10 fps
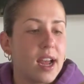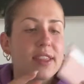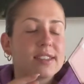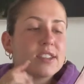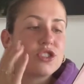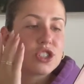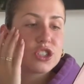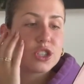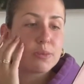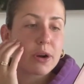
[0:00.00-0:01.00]
This is
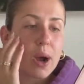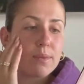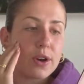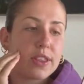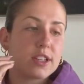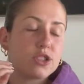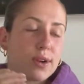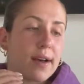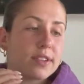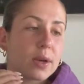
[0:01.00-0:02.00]
just super helpful, I think,
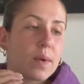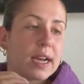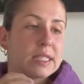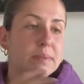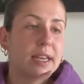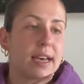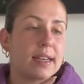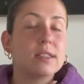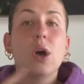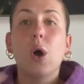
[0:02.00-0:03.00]
traveling wise, because